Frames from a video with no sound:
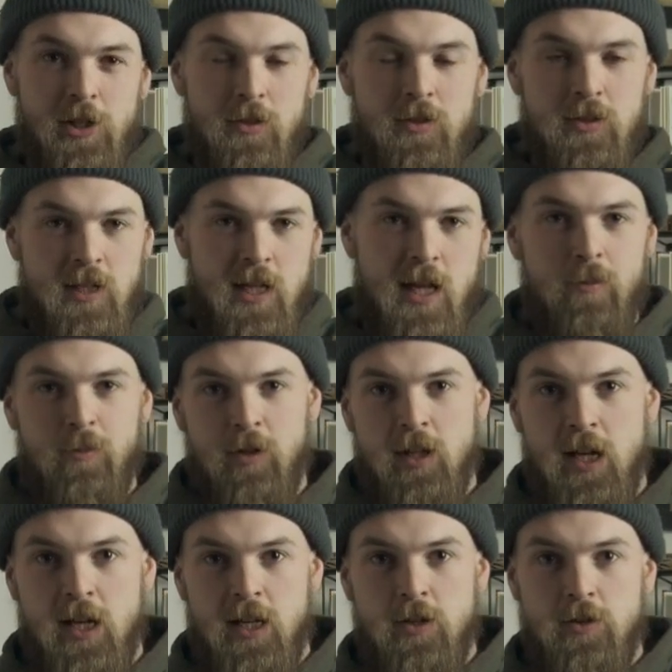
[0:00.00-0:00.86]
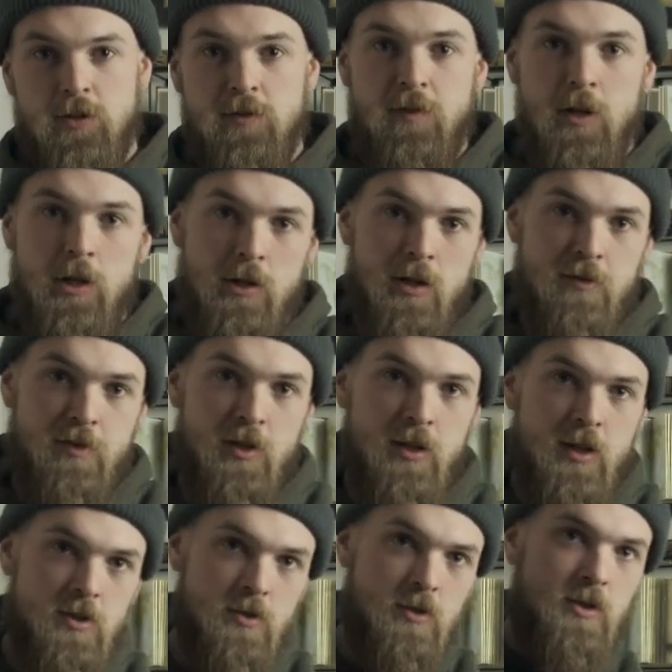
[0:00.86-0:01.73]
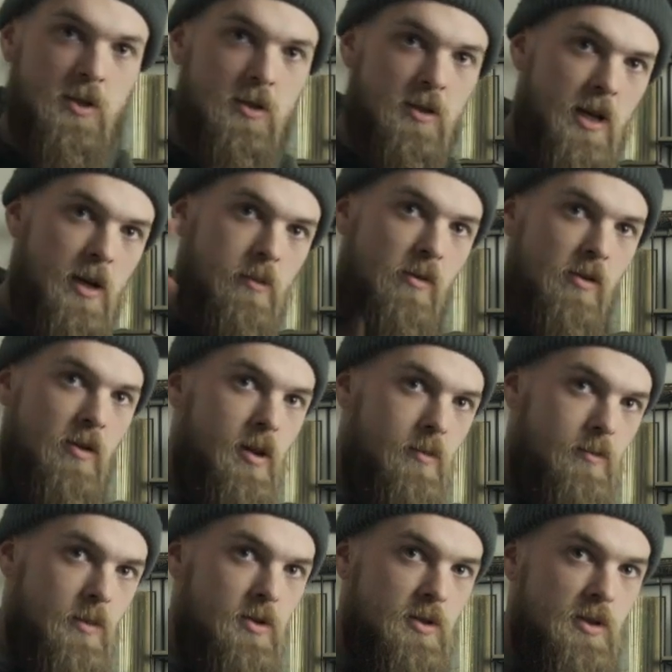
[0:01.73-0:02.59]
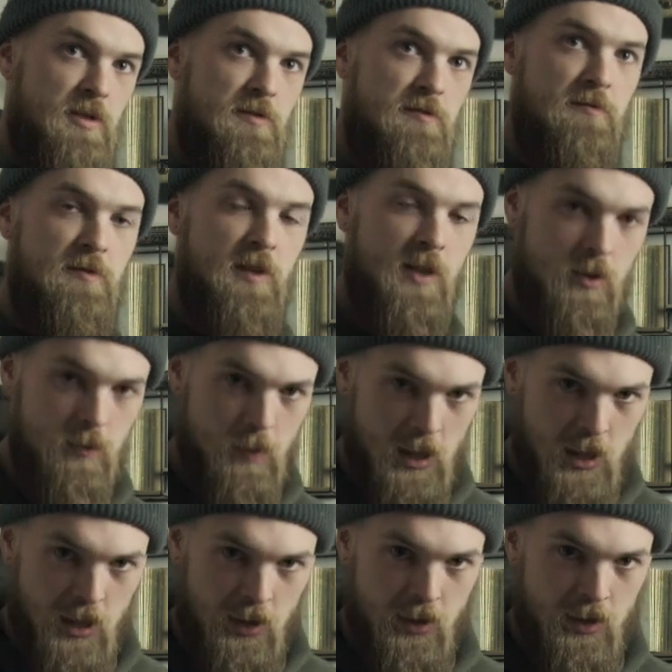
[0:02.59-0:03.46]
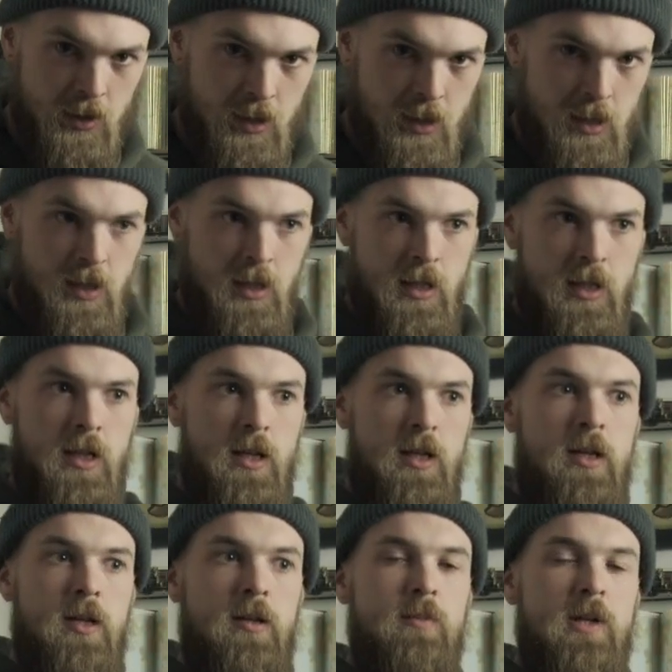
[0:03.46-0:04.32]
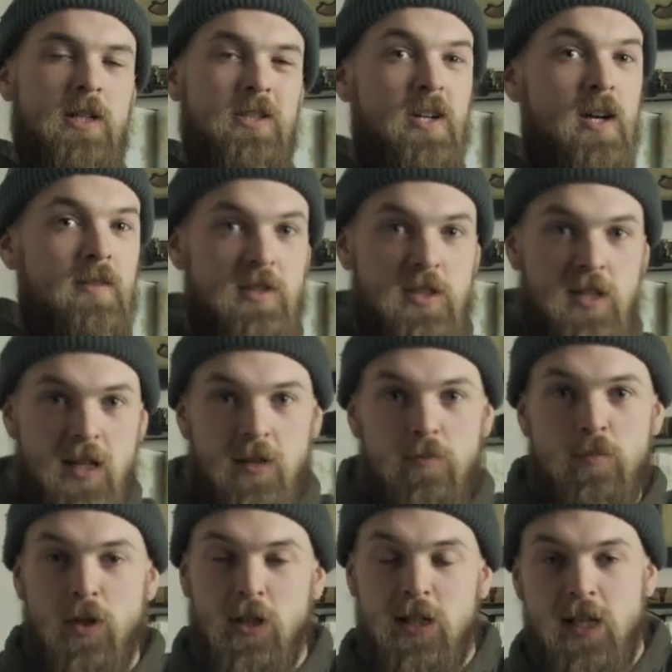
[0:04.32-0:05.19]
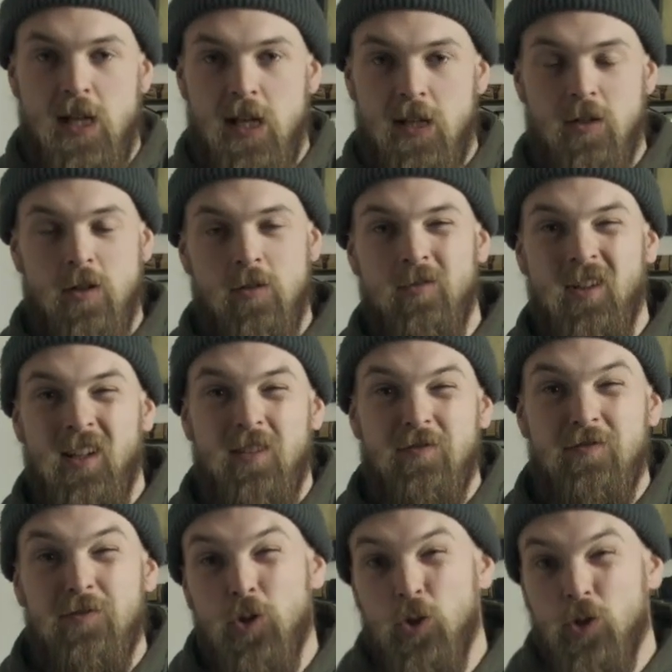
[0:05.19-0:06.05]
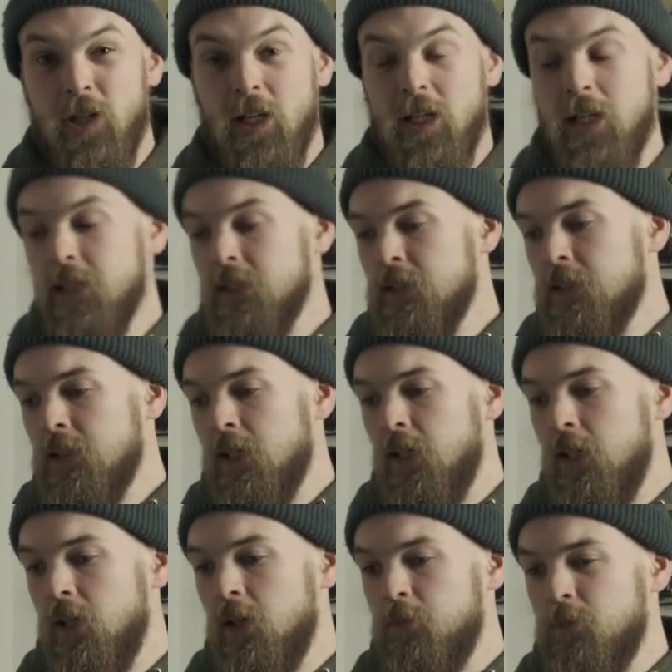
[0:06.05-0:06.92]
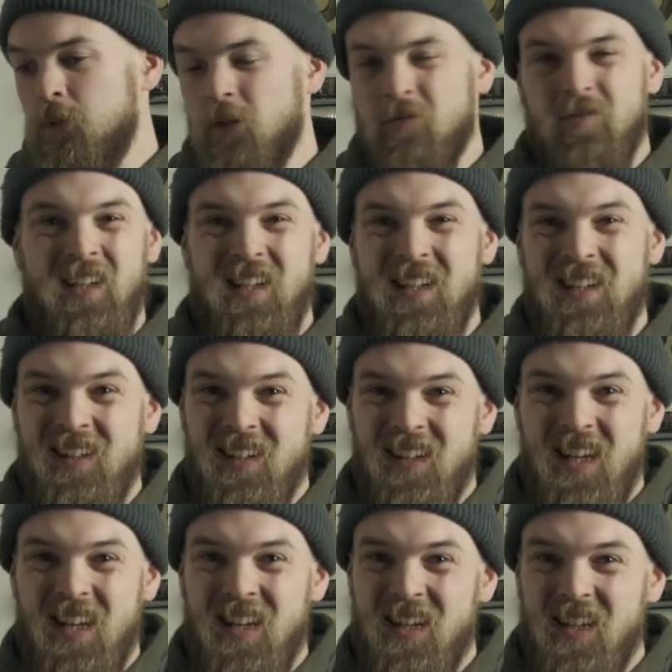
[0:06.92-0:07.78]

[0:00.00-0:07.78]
because the camera that I use to photograph on is also the camera that I'm using to film on. I don't have a second body yet, can't really afford it, don't really need